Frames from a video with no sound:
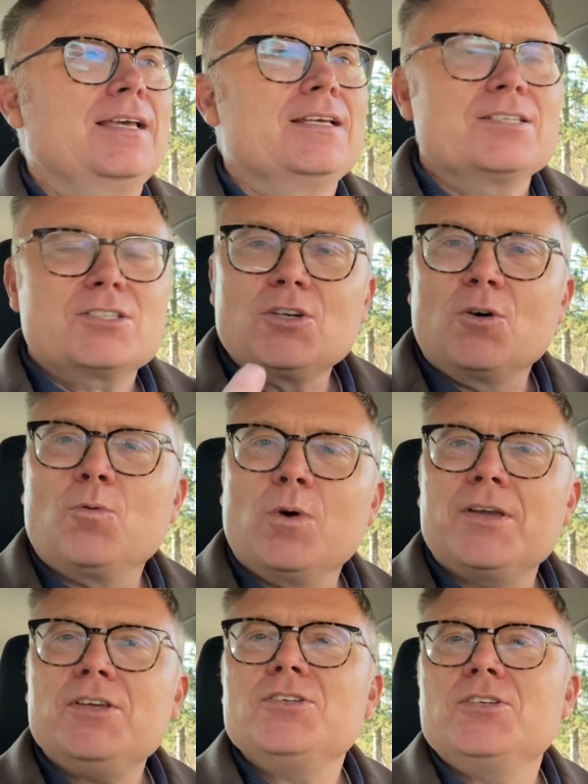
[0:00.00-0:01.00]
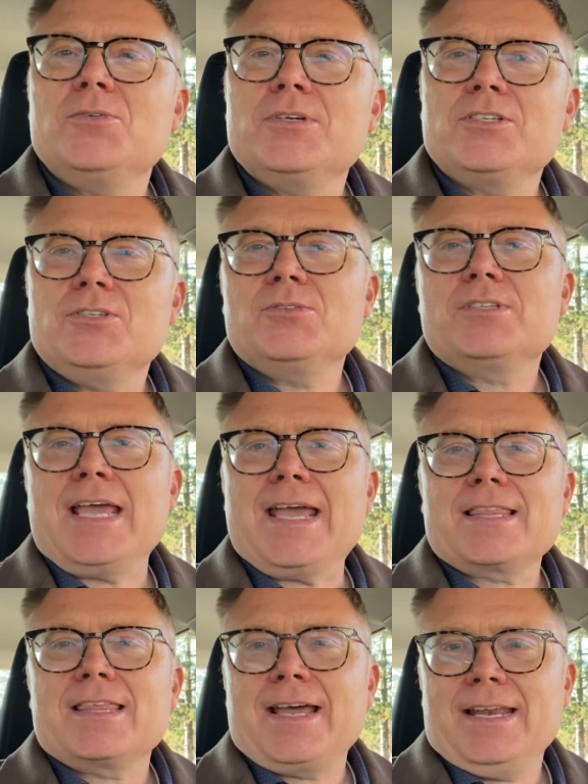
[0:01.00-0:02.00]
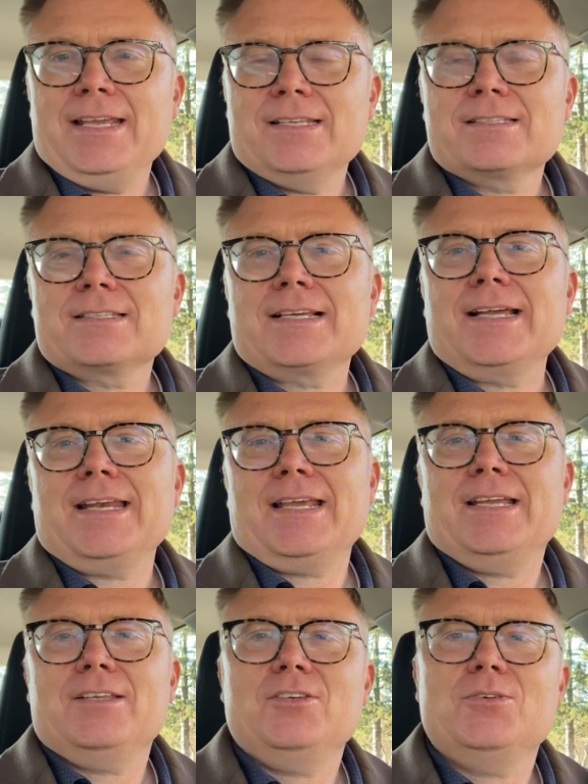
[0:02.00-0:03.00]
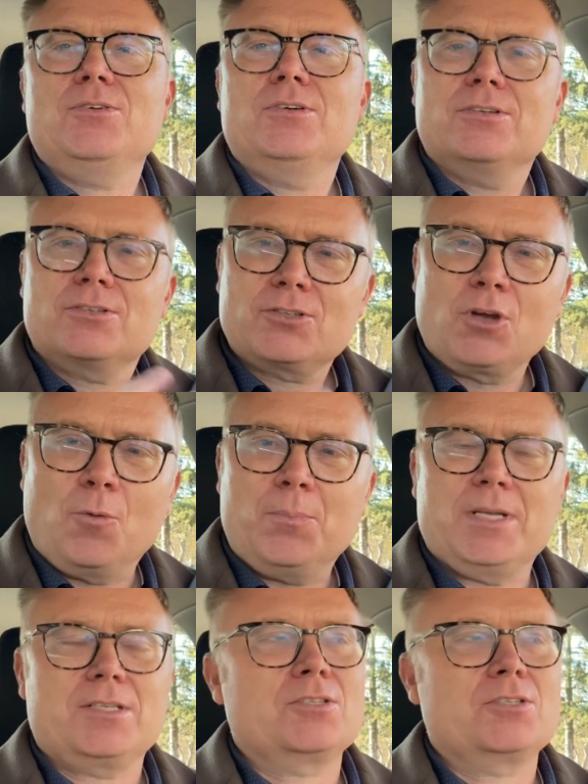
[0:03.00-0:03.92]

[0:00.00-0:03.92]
So what you do is you take that insight and you S.O.A.P it.